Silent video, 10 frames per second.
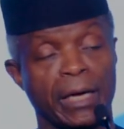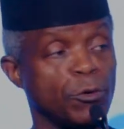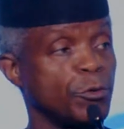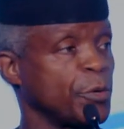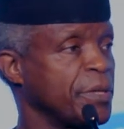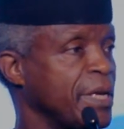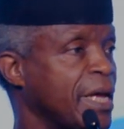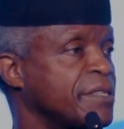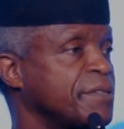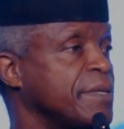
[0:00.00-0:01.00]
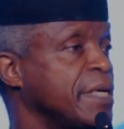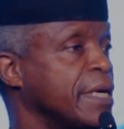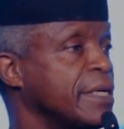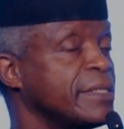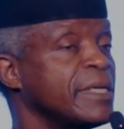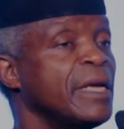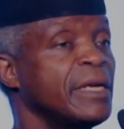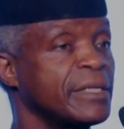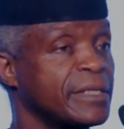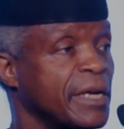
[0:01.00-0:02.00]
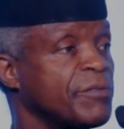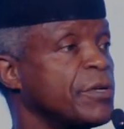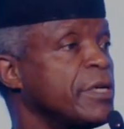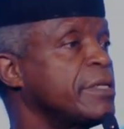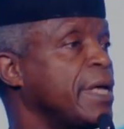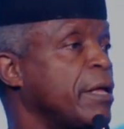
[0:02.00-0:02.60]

And also in the last three years, several